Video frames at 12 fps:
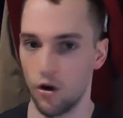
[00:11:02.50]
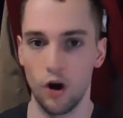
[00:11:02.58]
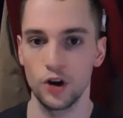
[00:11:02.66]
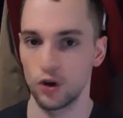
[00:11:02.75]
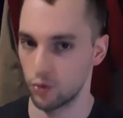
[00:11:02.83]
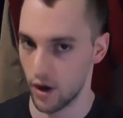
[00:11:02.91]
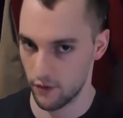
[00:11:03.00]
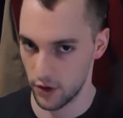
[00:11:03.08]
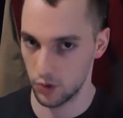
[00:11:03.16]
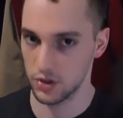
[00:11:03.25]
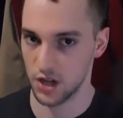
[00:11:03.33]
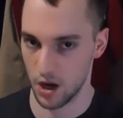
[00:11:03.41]
of all your
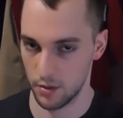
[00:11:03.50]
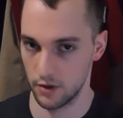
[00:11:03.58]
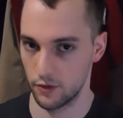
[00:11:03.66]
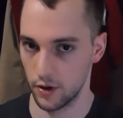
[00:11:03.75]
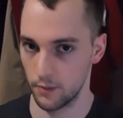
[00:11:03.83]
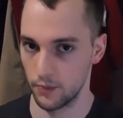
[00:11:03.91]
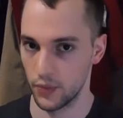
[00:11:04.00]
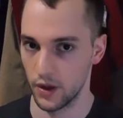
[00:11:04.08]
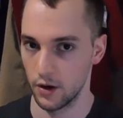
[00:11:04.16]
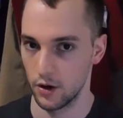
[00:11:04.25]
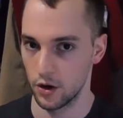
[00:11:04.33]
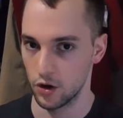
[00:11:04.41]
revenue is coming from,
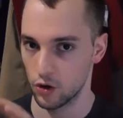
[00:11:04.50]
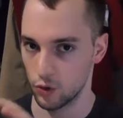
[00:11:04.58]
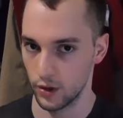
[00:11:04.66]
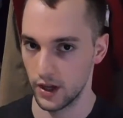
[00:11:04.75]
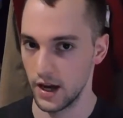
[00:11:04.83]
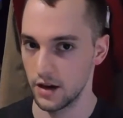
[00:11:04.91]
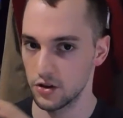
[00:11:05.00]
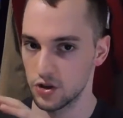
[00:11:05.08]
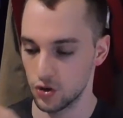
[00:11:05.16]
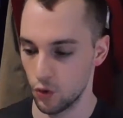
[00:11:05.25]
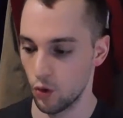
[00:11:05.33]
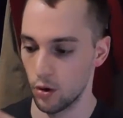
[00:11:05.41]
create a
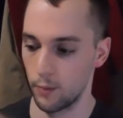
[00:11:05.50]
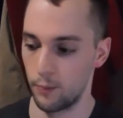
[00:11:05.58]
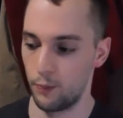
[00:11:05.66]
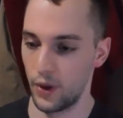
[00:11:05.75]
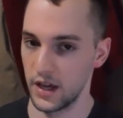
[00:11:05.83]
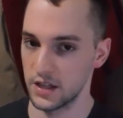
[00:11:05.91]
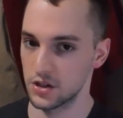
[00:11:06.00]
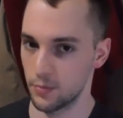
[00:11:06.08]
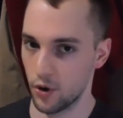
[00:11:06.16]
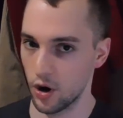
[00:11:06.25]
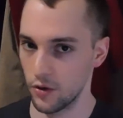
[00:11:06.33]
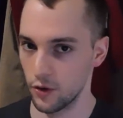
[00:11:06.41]
store based
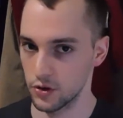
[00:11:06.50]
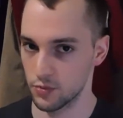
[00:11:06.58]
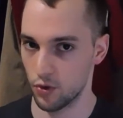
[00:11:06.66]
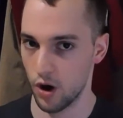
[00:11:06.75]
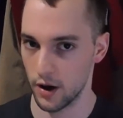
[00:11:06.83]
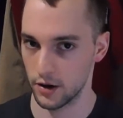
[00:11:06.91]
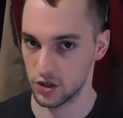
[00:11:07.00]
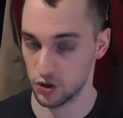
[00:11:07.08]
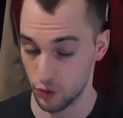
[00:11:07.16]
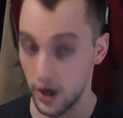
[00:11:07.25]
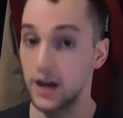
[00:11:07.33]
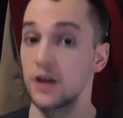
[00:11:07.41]
upon those products,
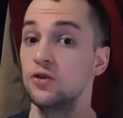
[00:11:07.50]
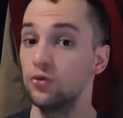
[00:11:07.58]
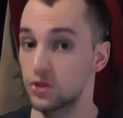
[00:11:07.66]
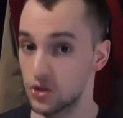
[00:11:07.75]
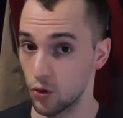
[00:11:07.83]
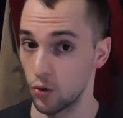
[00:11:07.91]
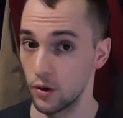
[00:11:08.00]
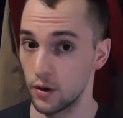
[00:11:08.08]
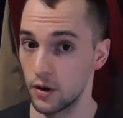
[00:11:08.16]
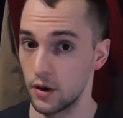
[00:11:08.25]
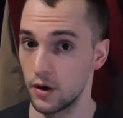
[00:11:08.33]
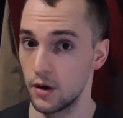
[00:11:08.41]
create a new store,
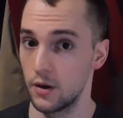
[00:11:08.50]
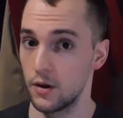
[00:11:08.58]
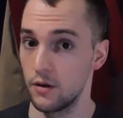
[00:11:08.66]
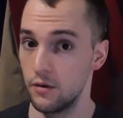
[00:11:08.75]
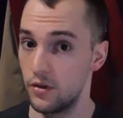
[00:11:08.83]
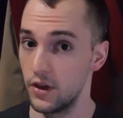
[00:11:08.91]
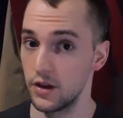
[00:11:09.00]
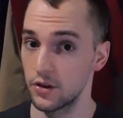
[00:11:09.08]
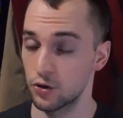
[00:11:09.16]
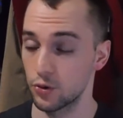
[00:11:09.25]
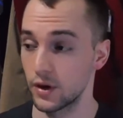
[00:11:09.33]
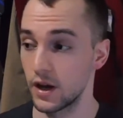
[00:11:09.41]

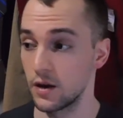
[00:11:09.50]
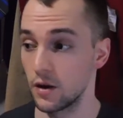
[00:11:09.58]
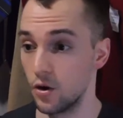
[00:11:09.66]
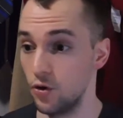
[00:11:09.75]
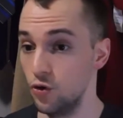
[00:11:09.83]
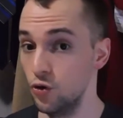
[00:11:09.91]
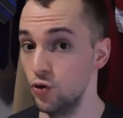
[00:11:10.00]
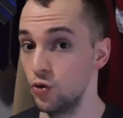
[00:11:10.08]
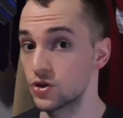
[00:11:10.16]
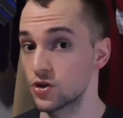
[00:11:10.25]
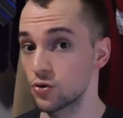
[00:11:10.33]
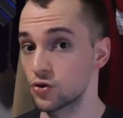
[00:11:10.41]
then create a
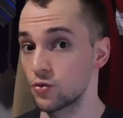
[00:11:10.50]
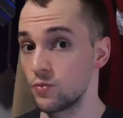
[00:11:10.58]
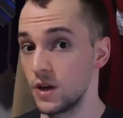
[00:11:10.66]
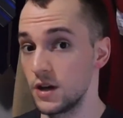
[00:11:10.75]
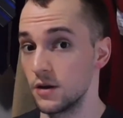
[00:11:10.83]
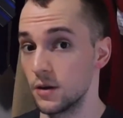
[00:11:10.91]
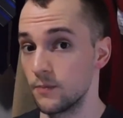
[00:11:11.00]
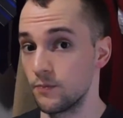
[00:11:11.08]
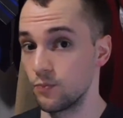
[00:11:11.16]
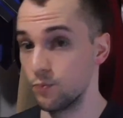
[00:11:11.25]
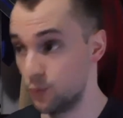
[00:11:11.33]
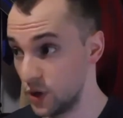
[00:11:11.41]
new social media,
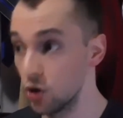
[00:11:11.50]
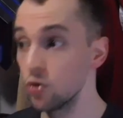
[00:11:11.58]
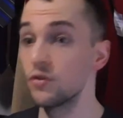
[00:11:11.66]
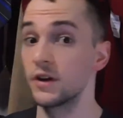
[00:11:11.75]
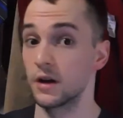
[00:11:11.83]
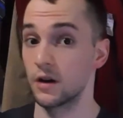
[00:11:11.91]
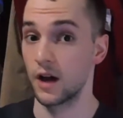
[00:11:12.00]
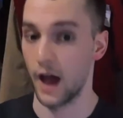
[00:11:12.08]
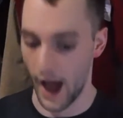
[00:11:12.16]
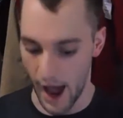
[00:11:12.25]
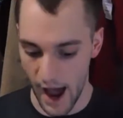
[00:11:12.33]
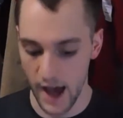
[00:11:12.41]
building
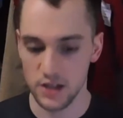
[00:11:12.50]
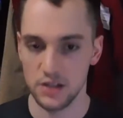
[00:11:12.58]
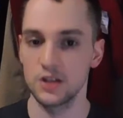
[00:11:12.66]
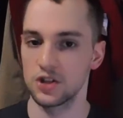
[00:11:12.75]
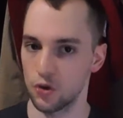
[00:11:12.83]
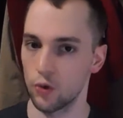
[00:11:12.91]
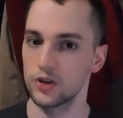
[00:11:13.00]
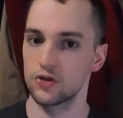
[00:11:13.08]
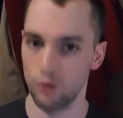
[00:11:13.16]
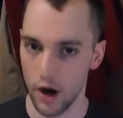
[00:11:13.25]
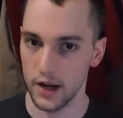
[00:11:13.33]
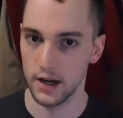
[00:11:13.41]
as this store is
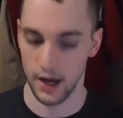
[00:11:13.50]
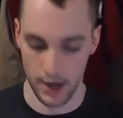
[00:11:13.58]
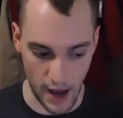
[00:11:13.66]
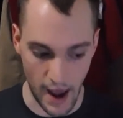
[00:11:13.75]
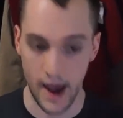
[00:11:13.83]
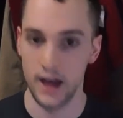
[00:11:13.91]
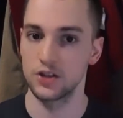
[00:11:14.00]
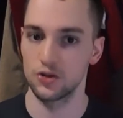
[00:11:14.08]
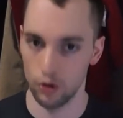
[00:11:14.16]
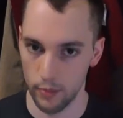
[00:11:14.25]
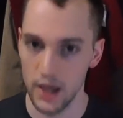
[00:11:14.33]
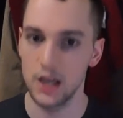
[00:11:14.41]
running and as
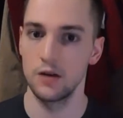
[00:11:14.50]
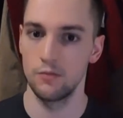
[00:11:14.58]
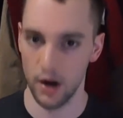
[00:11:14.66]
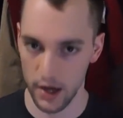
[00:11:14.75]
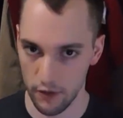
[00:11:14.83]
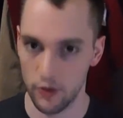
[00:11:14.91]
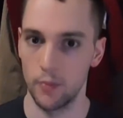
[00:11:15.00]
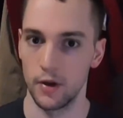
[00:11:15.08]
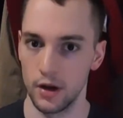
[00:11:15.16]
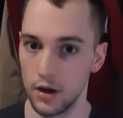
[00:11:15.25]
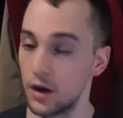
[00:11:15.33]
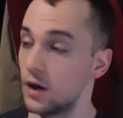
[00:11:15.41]
you're making money from
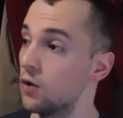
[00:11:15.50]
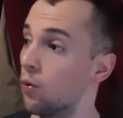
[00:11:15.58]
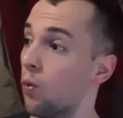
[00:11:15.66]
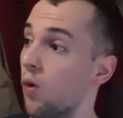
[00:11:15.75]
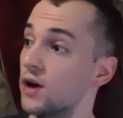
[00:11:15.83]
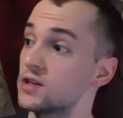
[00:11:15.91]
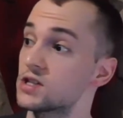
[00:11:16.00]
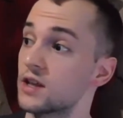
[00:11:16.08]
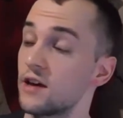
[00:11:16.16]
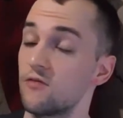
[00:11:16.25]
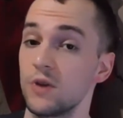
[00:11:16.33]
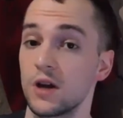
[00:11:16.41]
it. Once
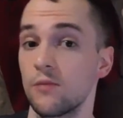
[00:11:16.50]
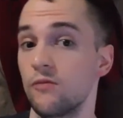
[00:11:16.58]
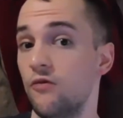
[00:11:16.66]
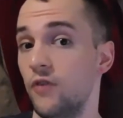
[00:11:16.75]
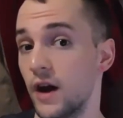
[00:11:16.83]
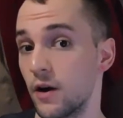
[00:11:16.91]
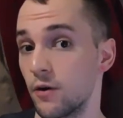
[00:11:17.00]
they've become